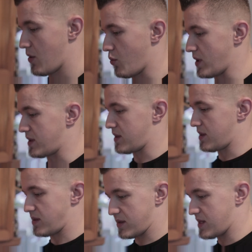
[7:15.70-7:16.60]
With
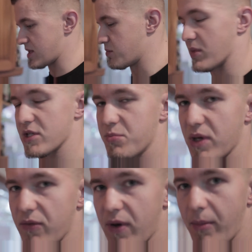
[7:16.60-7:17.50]
this minced
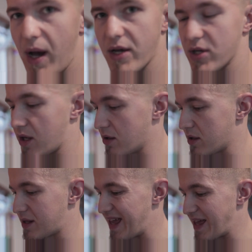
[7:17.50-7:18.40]
beef, I'm actually gonna
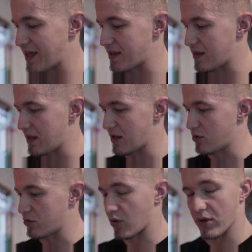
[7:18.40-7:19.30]
take it into
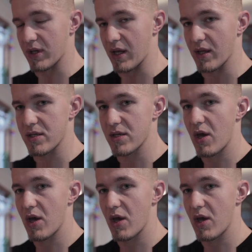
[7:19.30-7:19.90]
2 containers.